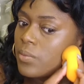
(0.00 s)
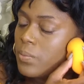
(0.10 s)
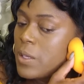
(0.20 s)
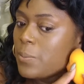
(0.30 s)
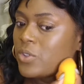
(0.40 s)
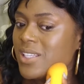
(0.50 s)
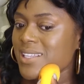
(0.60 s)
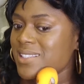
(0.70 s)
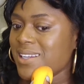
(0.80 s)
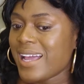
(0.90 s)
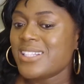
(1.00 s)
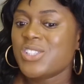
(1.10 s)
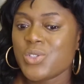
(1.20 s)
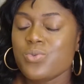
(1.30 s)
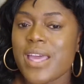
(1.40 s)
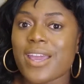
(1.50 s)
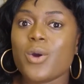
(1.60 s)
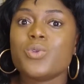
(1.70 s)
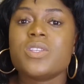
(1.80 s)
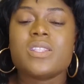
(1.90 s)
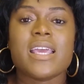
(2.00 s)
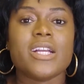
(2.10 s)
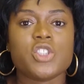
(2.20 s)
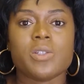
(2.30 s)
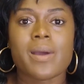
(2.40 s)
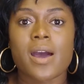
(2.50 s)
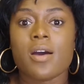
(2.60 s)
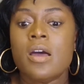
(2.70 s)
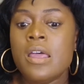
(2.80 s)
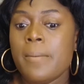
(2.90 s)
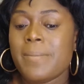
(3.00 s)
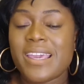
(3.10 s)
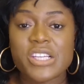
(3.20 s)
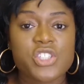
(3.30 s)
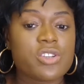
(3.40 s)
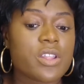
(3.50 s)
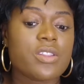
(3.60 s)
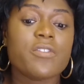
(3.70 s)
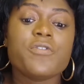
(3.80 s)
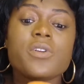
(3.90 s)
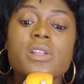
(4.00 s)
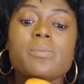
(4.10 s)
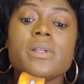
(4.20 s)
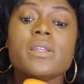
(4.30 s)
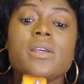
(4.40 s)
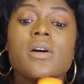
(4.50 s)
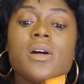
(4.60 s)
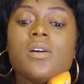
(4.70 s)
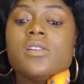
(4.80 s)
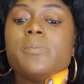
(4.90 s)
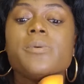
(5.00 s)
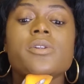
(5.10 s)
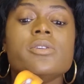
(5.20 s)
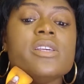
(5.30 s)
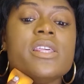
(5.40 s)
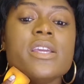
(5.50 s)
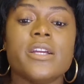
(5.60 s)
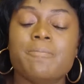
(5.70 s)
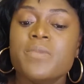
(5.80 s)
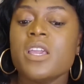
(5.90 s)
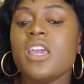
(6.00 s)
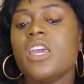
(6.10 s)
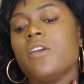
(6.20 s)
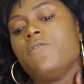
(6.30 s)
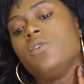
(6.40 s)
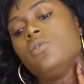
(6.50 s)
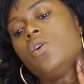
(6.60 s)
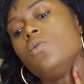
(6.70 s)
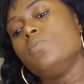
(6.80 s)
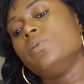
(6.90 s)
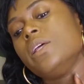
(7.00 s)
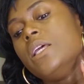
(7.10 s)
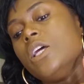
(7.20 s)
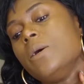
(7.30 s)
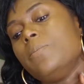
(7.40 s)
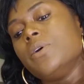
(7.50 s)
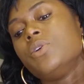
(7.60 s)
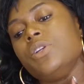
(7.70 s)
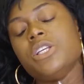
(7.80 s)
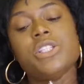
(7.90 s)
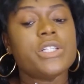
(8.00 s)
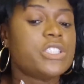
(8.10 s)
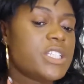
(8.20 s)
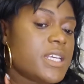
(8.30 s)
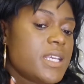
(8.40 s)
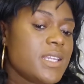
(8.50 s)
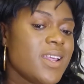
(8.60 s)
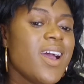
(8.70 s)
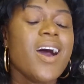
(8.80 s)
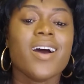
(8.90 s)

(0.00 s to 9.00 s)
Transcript: people tend to not do that, go to the extra mile, making sure that they're fully blended all up underneath here. If you don't blend up underneath your chin,